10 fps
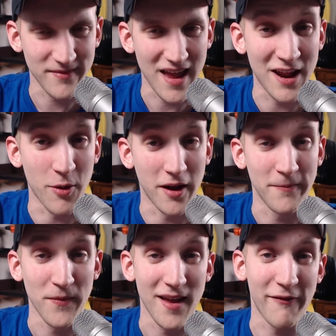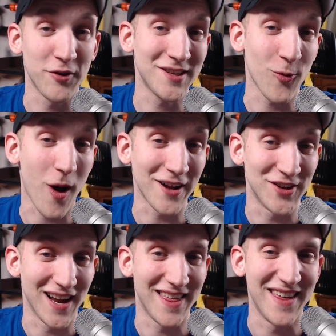Anyway, if you're still
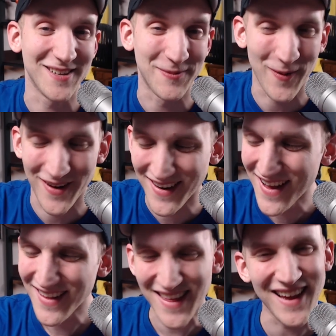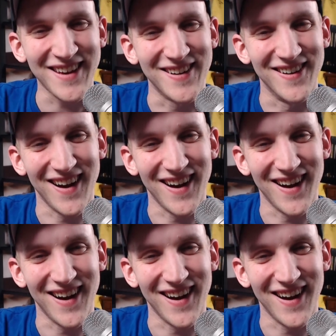watching at this point, thank you.